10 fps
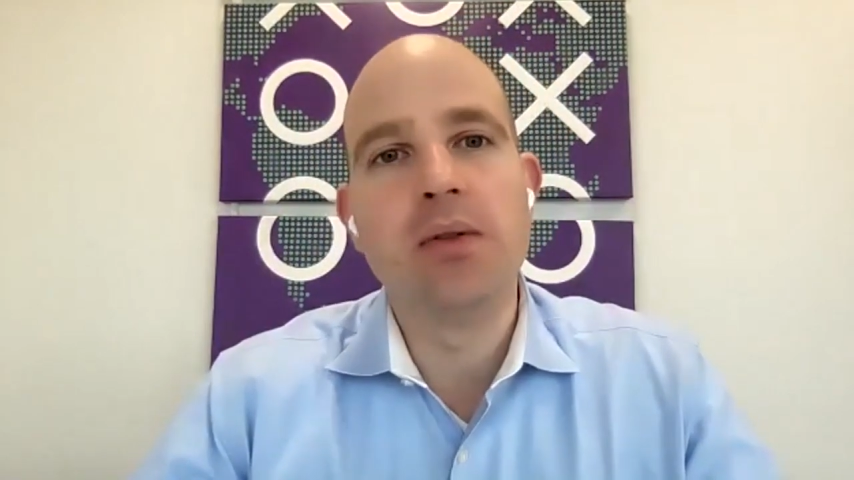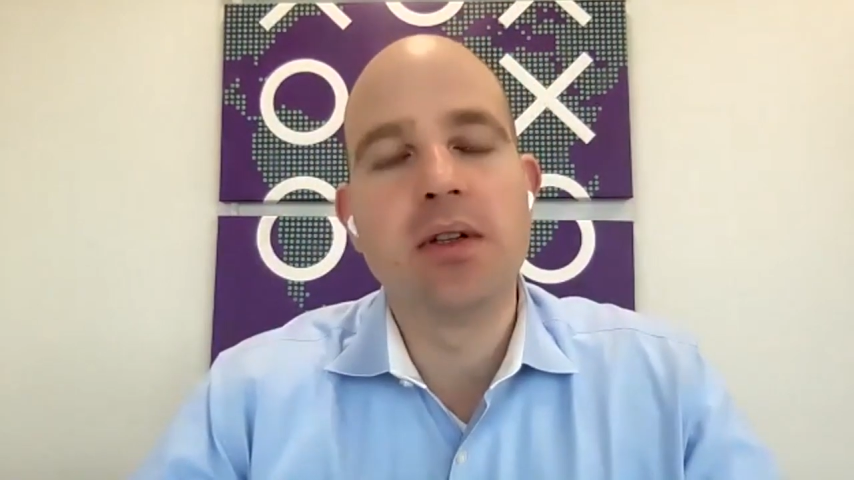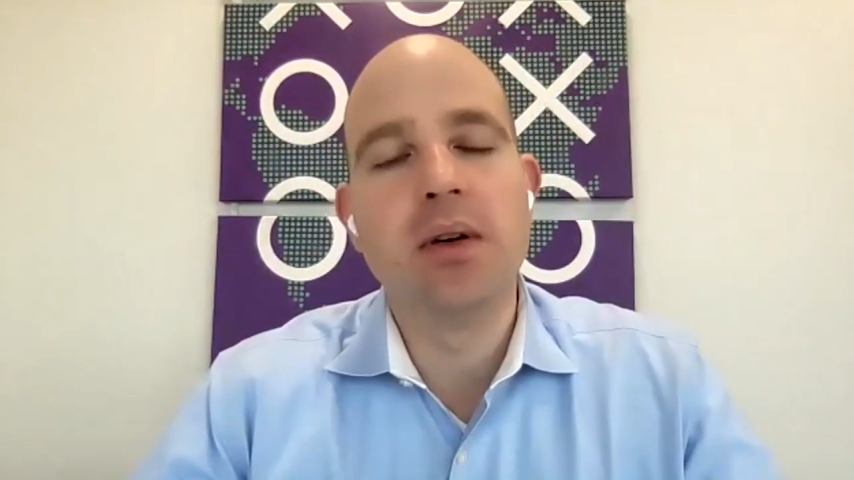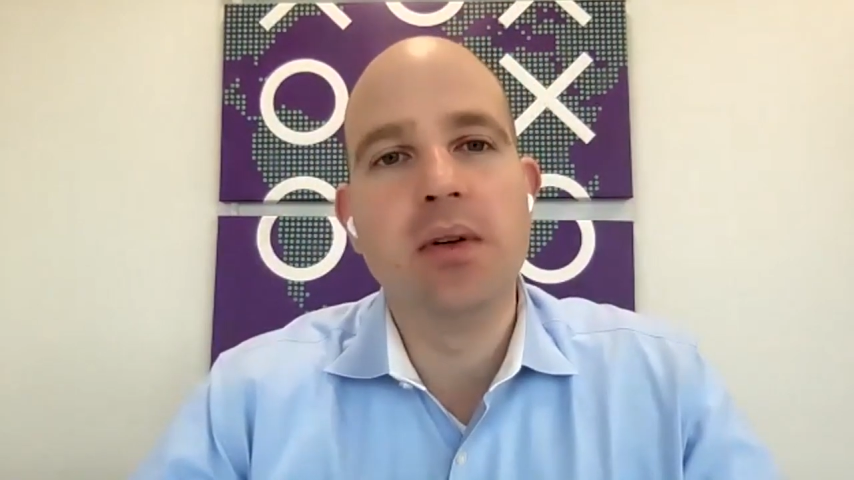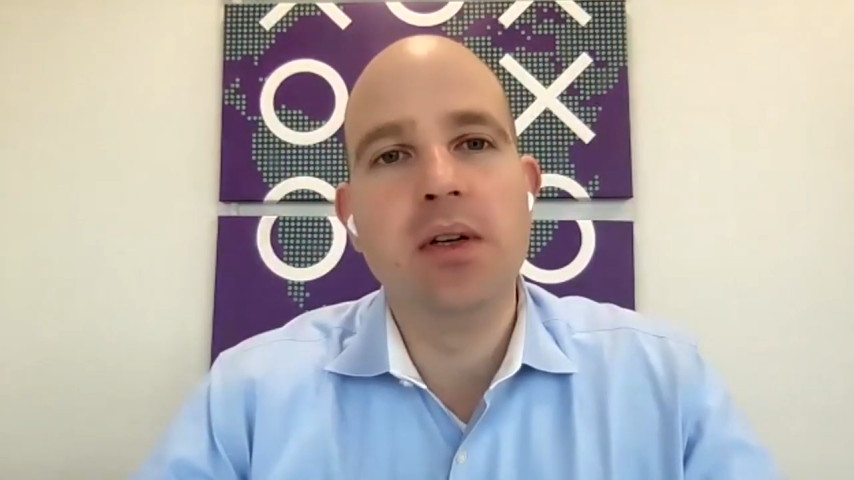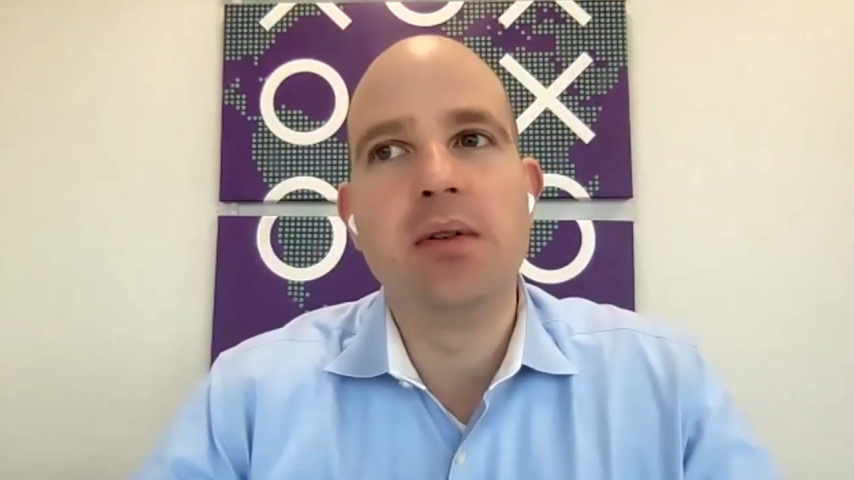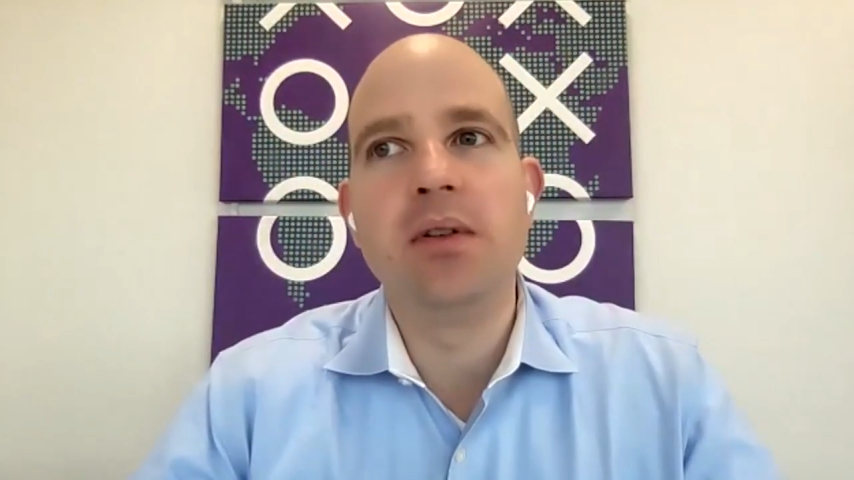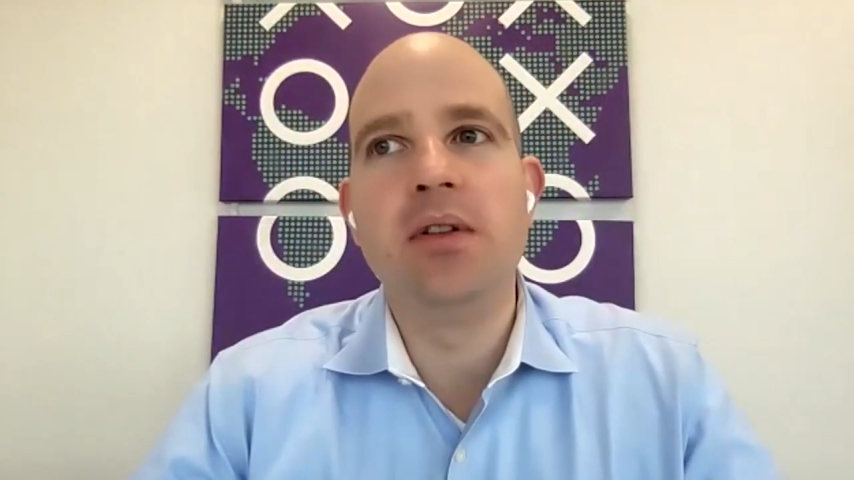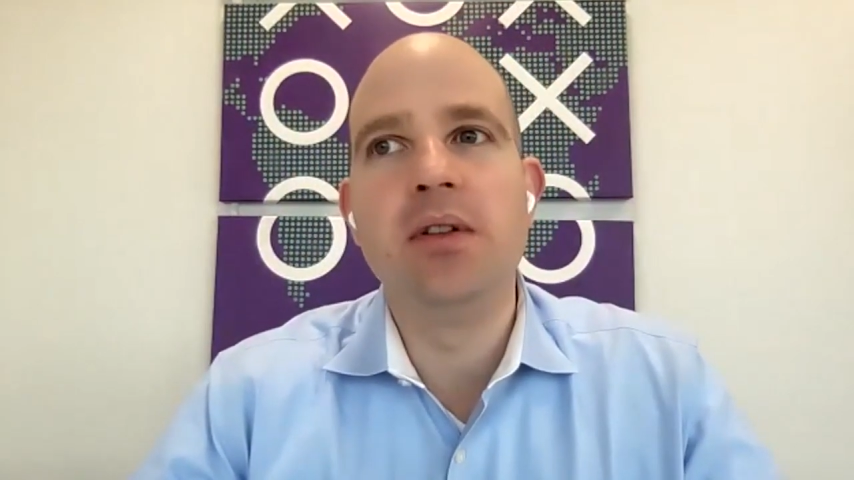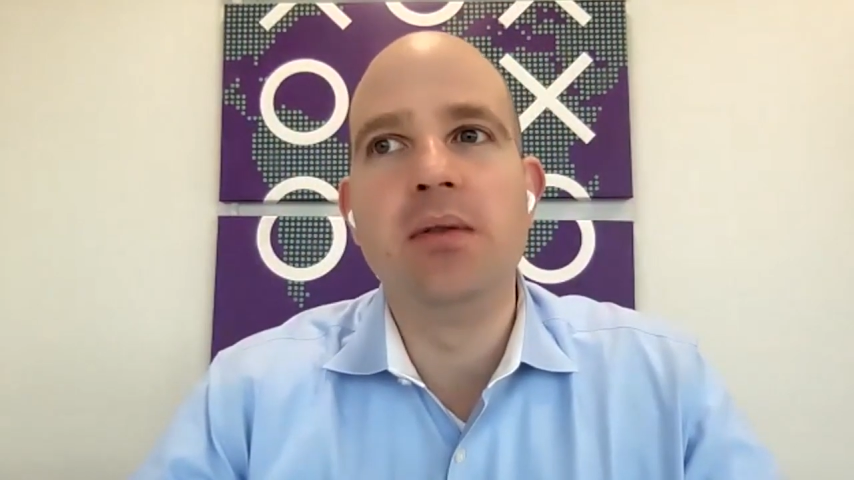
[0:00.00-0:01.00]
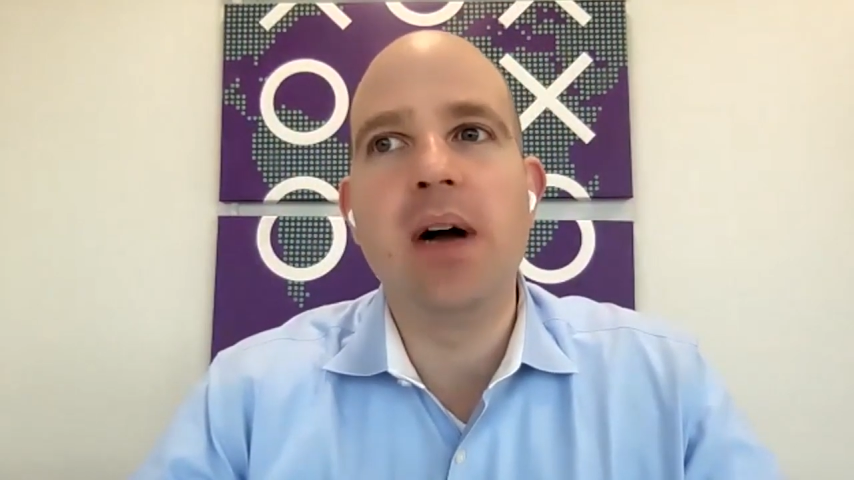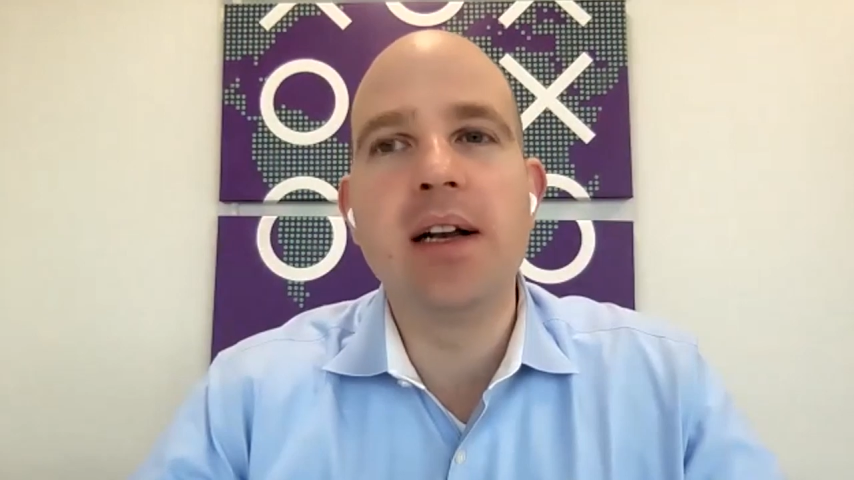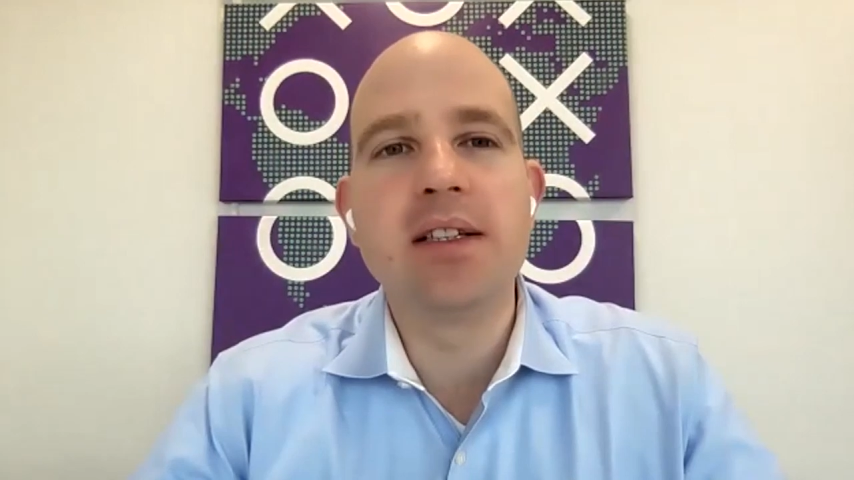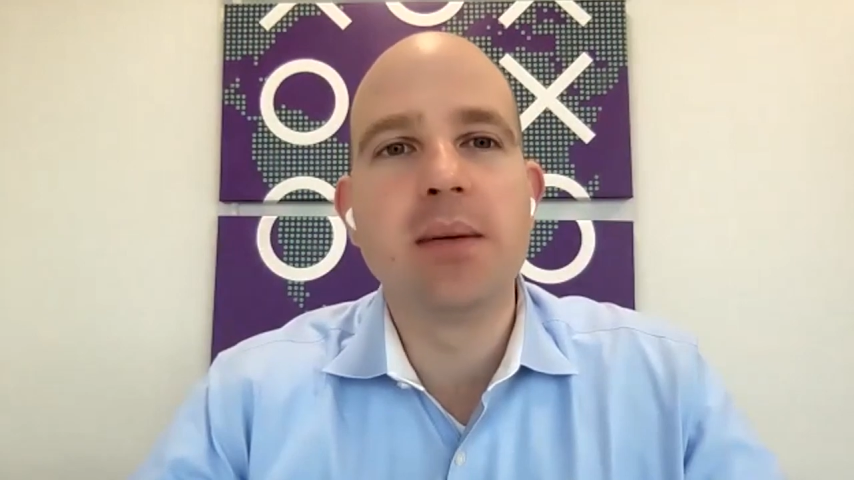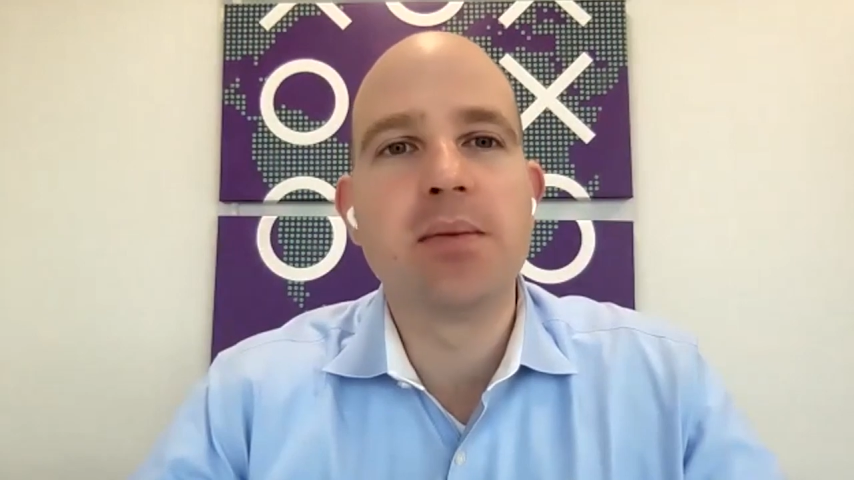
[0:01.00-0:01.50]
so you
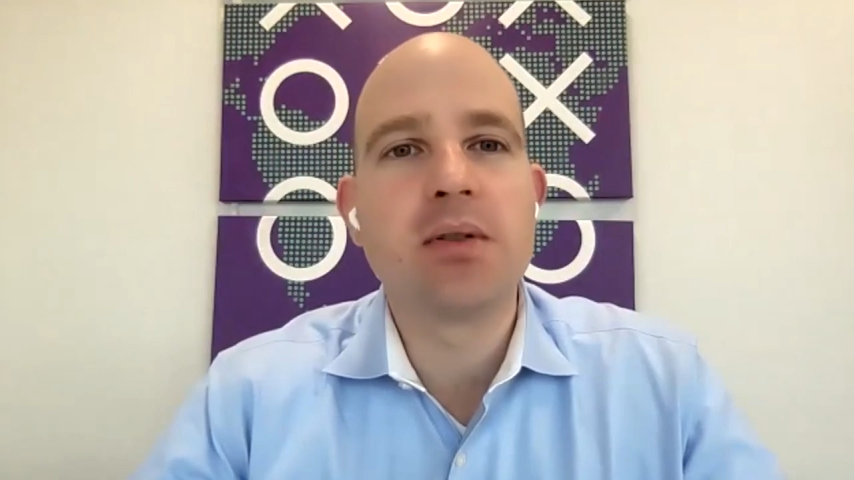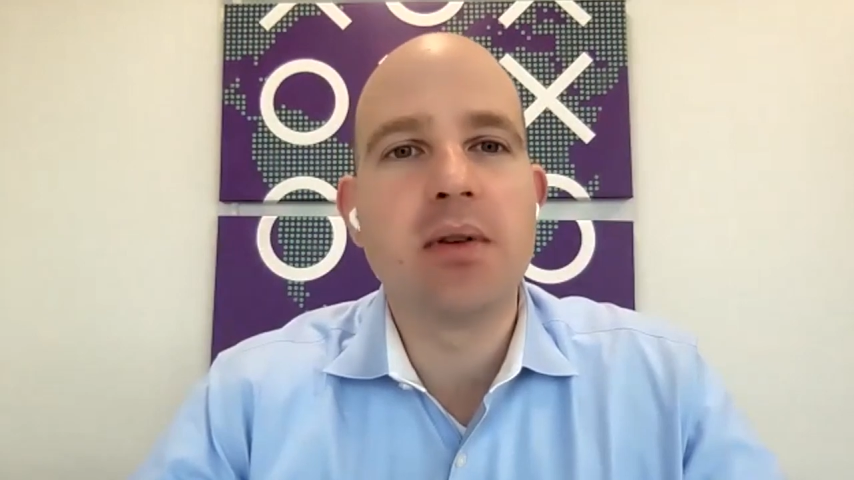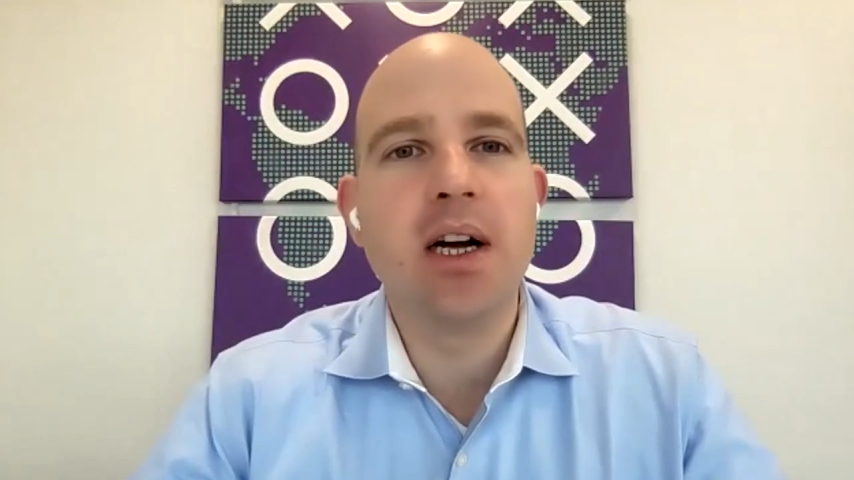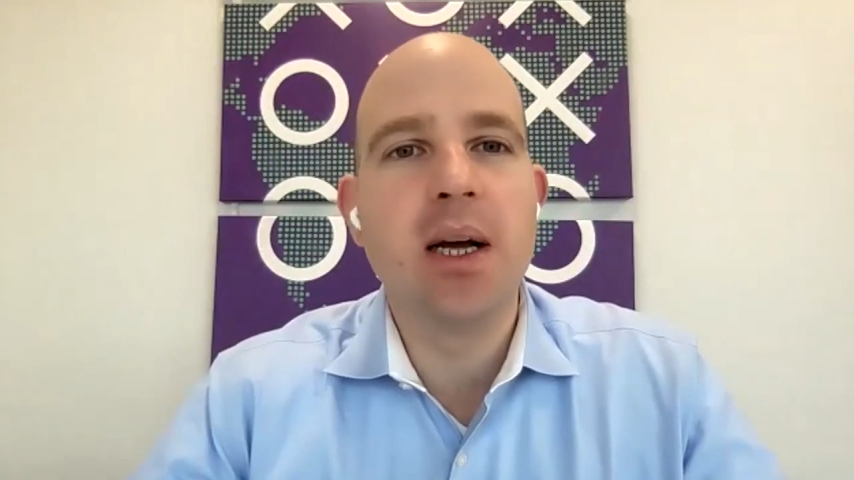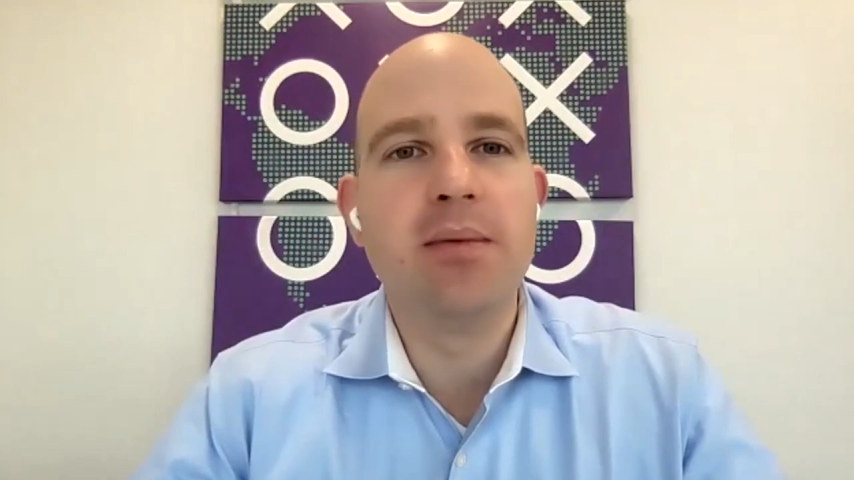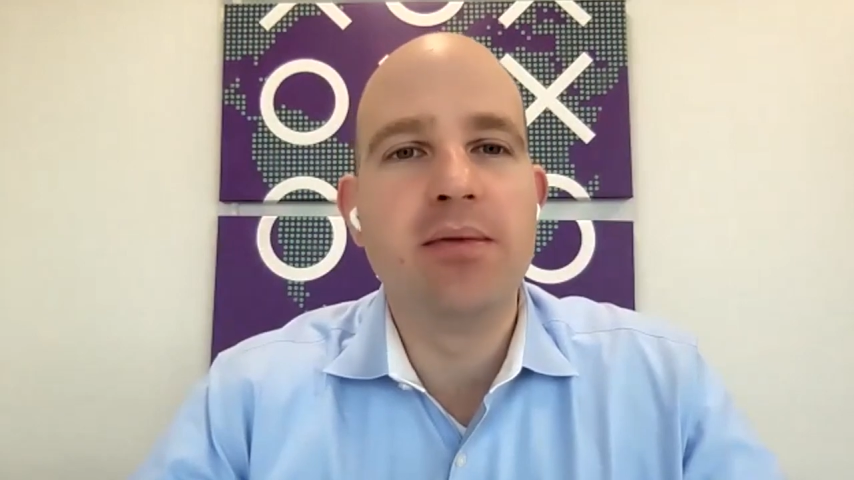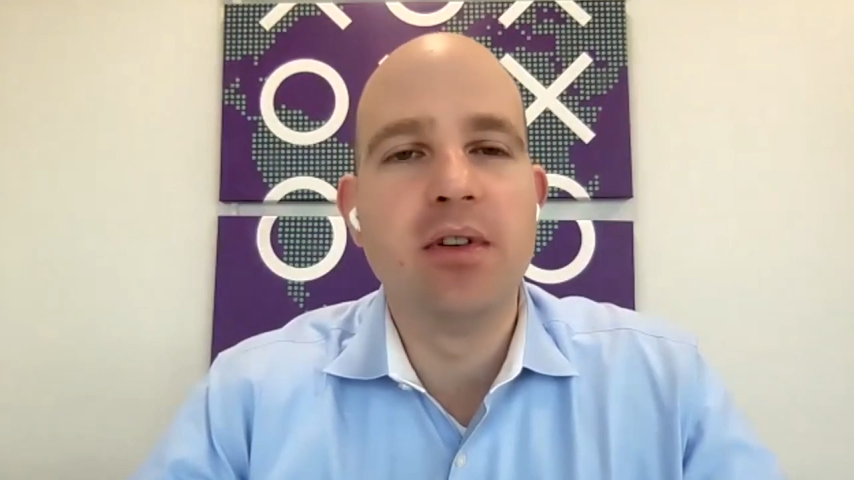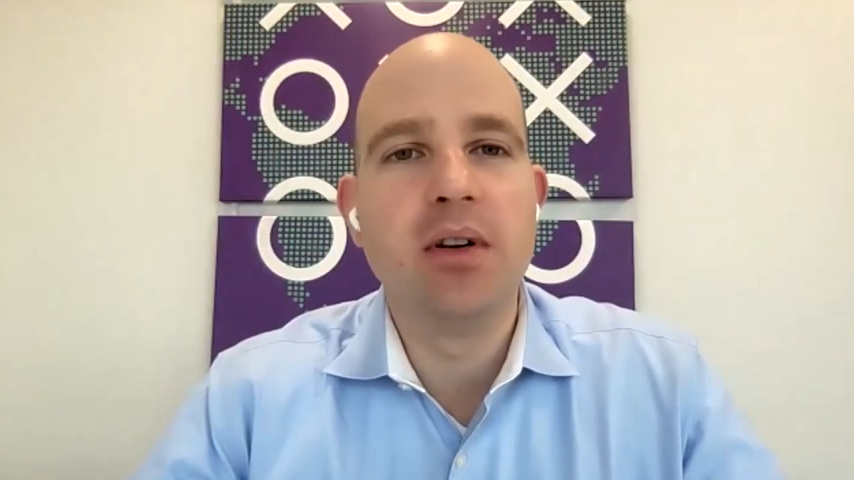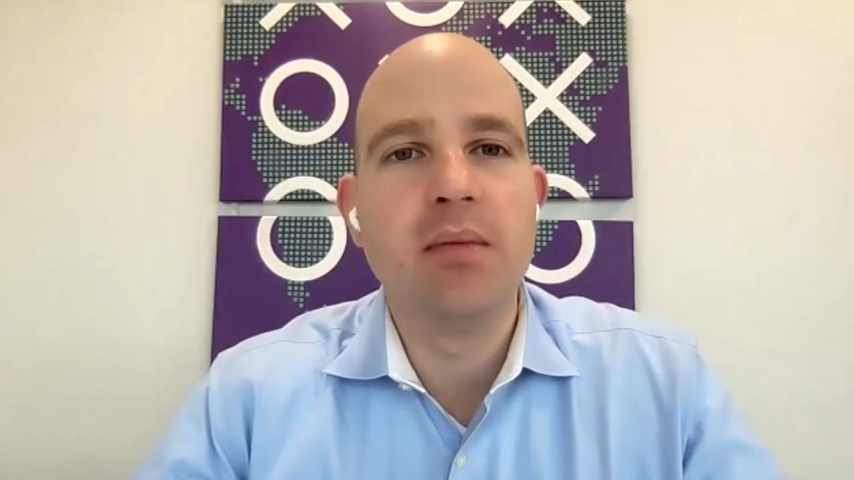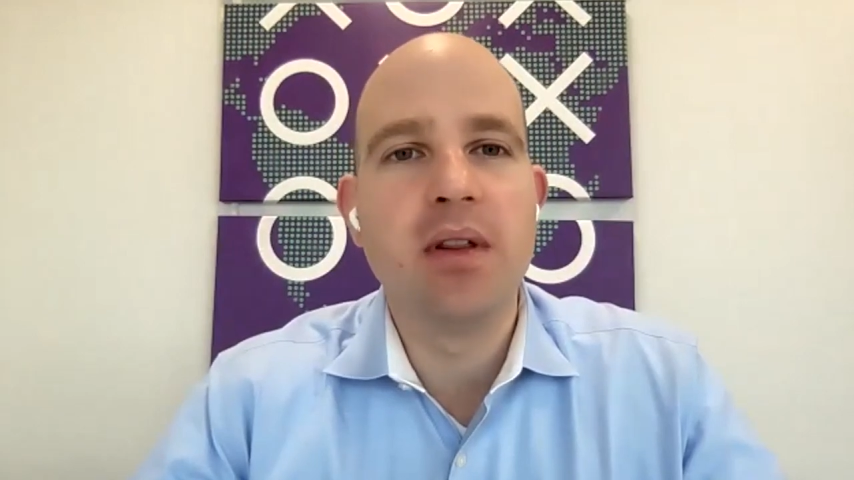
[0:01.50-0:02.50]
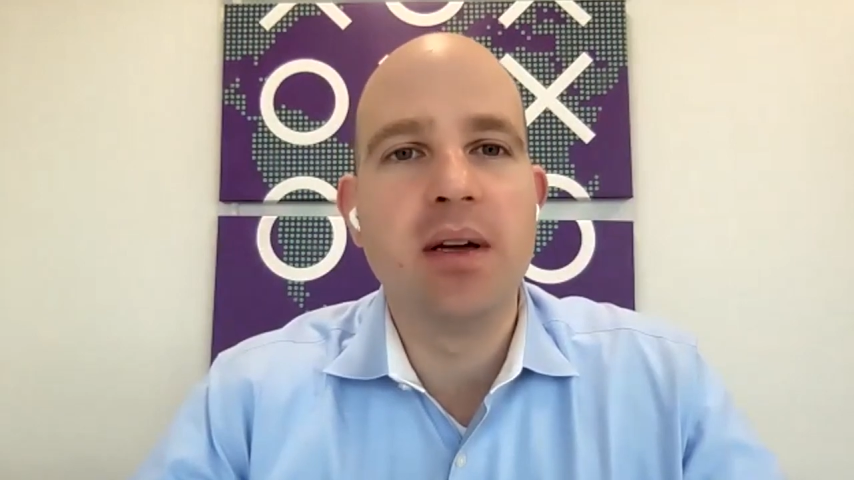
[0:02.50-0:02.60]
unsubscribe from